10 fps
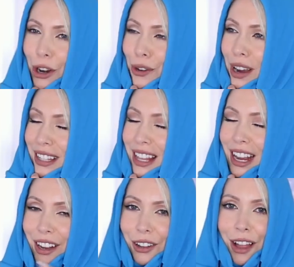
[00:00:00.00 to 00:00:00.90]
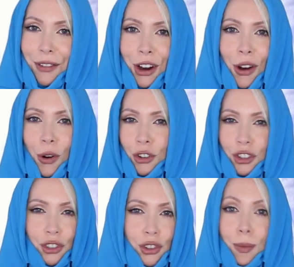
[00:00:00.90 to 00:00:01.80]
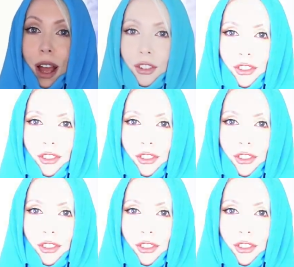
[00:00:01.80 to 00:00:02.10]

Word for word: What do you guys think? Clever or just too much?